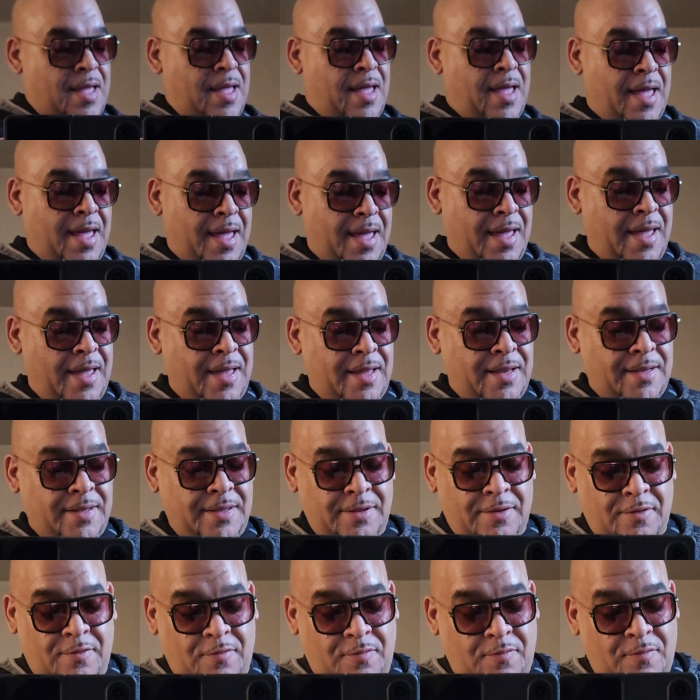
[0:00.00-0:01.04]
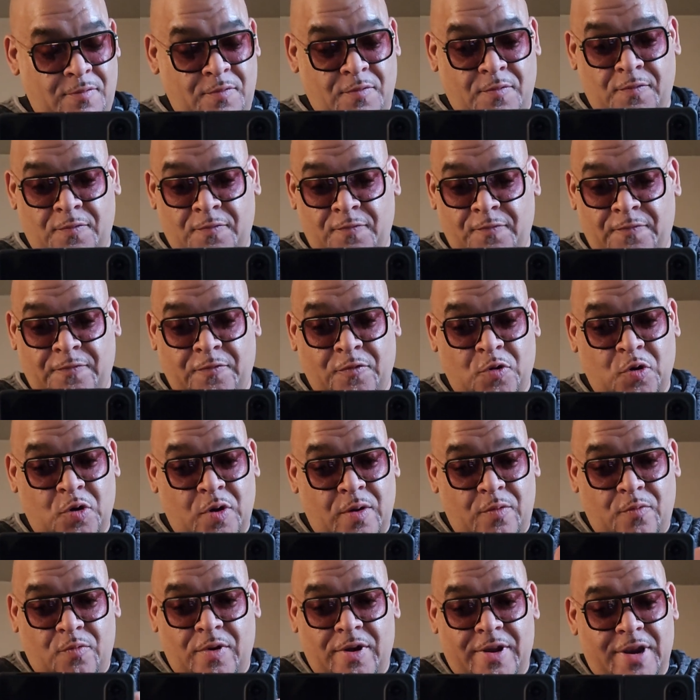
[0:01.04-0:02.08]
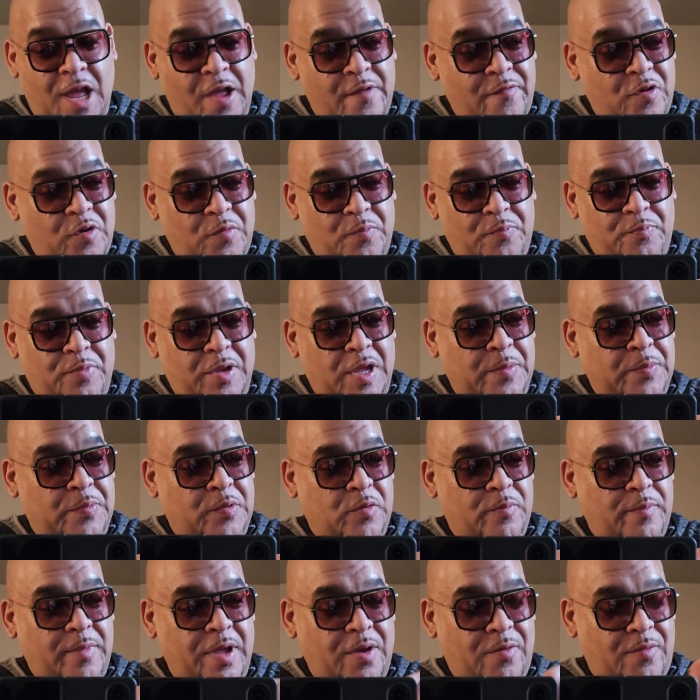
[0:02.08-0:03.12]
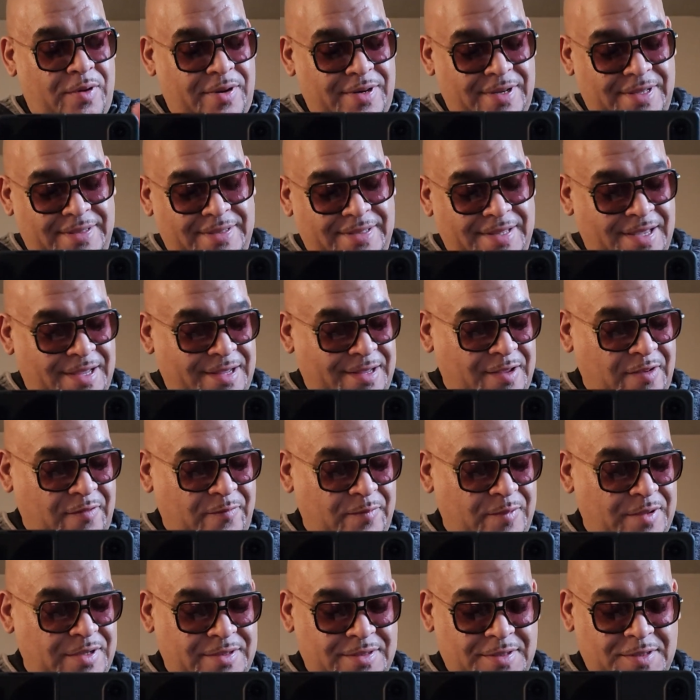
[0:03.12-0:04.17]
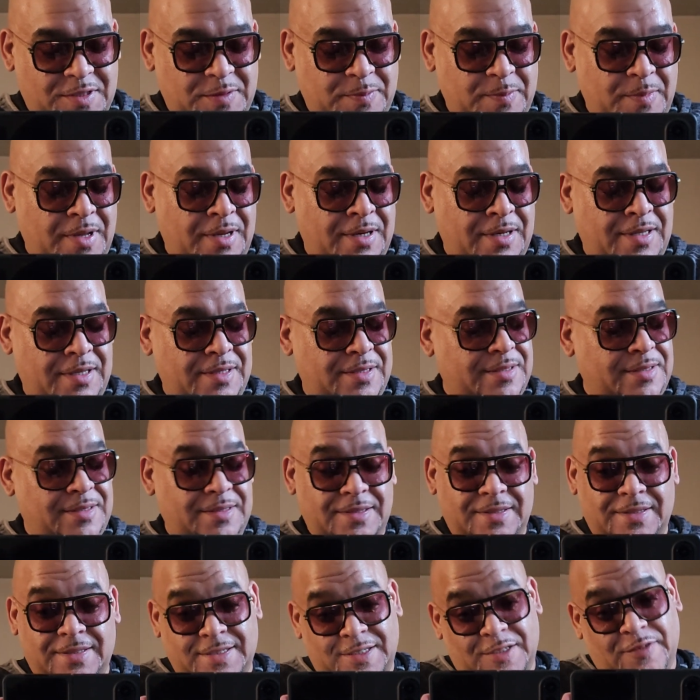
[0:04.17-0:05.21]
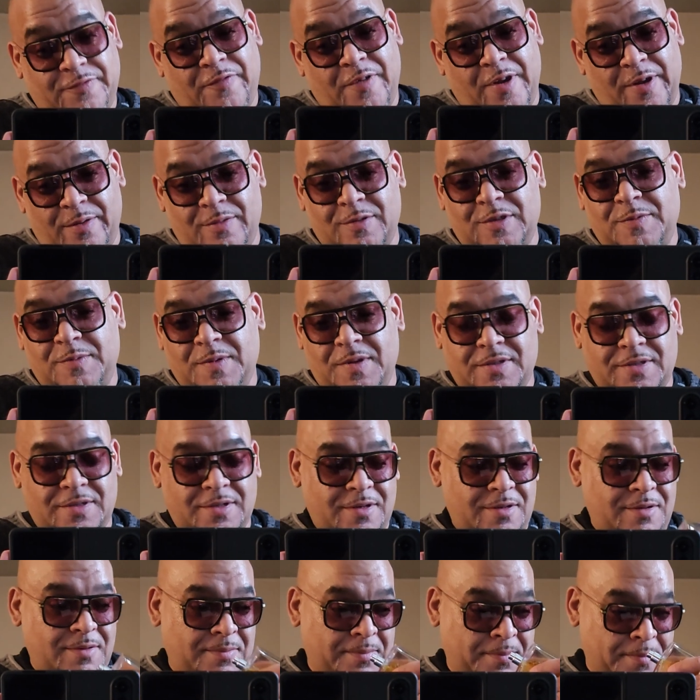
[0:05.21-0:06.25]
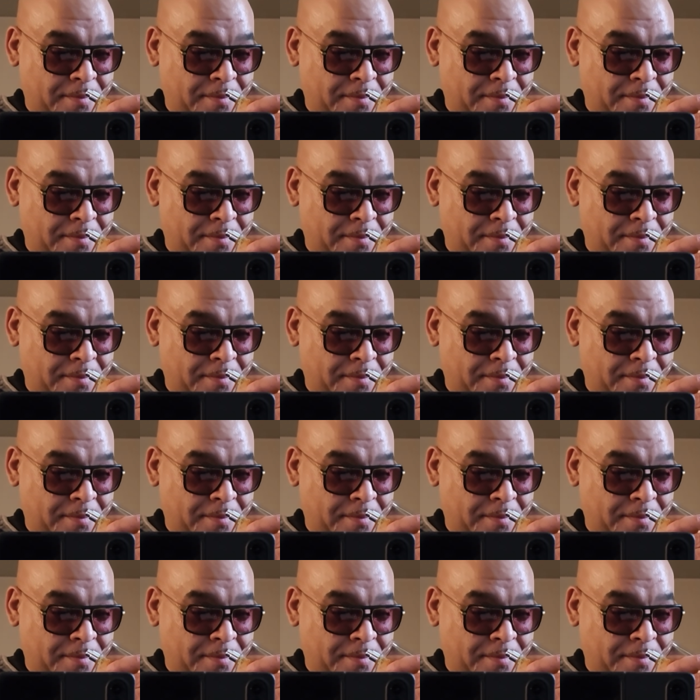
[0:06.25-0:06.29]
And for whatever people may want to think of Mr. Smelly, this fragrance smells good.